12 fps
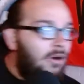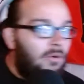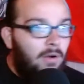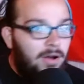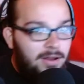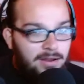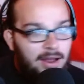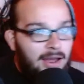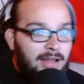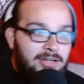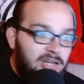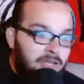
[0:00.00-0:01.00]
what
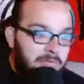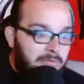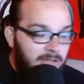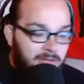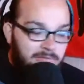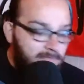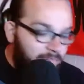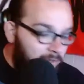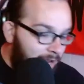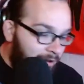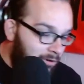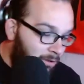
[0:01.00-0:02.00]
I
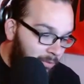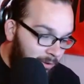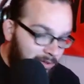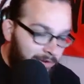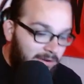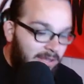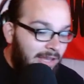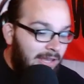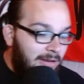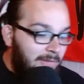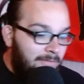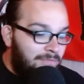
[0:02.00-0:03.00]
don't know what they're
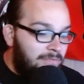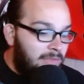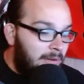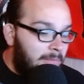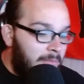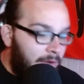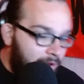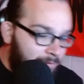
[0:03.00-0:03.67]
thinking. But